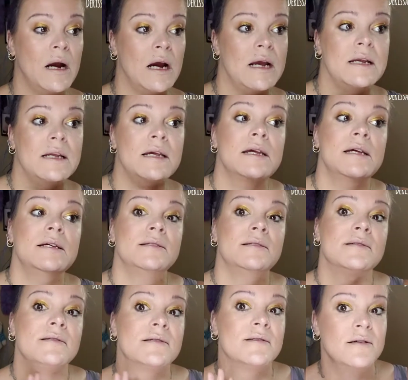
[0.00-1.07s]

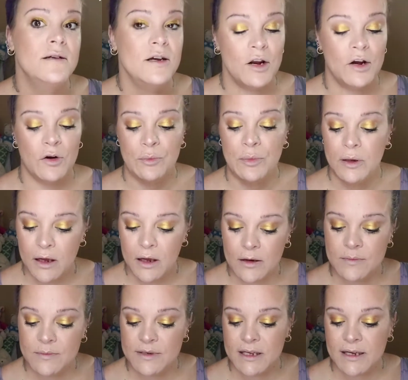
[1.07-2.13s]
burgundies, you know,
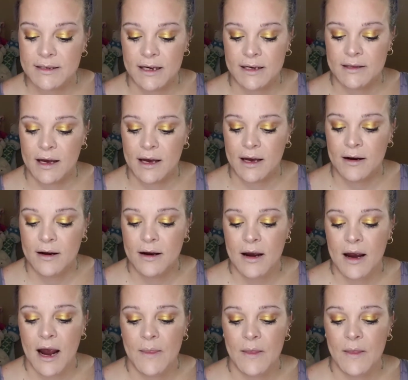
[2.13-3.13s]
plums, things like that.